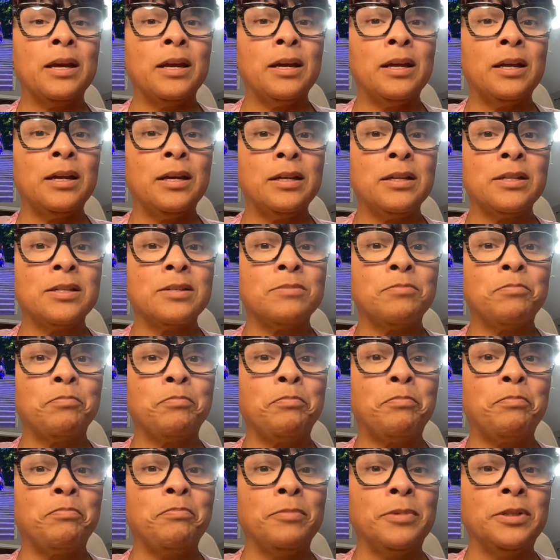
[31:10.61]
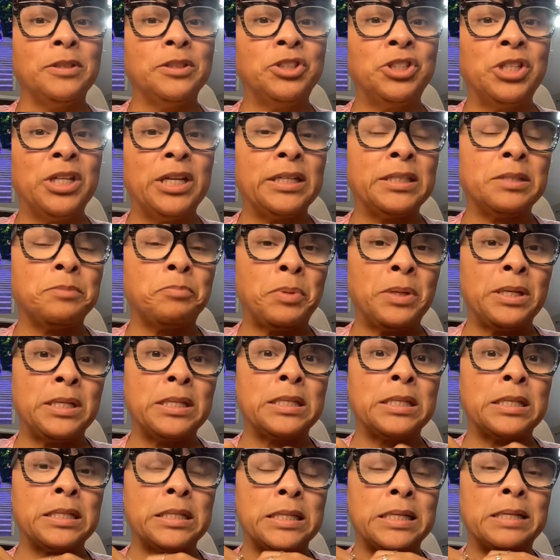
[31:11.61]
his chess
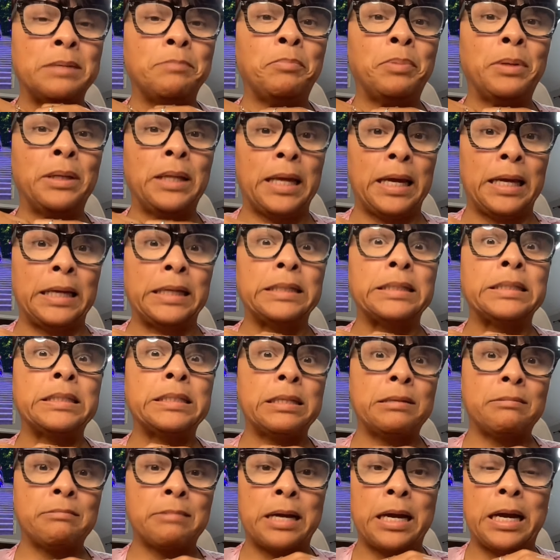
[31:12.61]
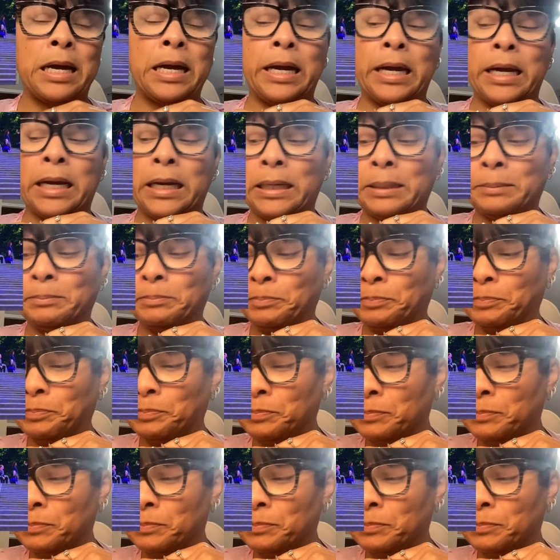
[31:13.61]
pieces in place. Okay.